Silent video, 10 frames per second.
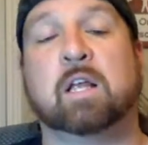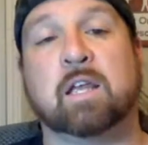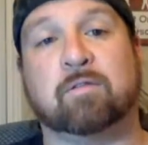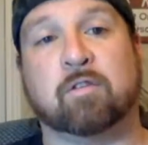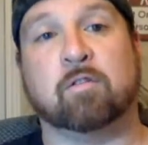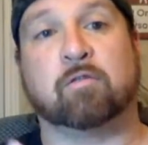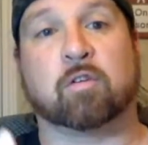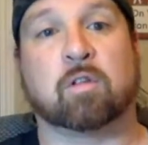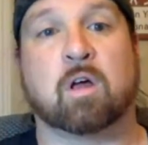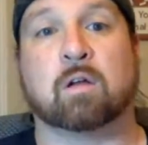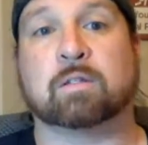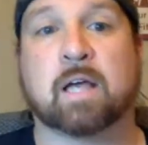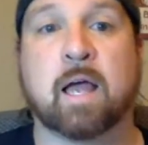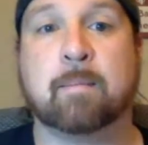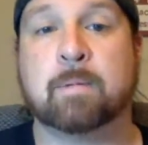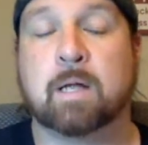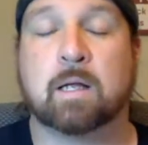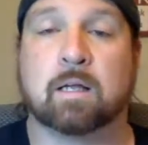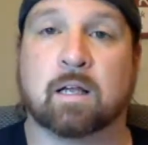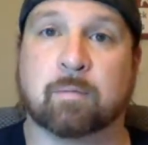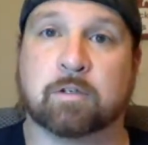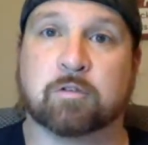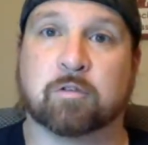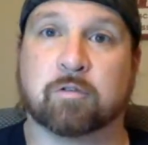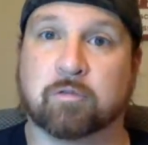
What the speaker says: if you're out for a long time. Make sure they're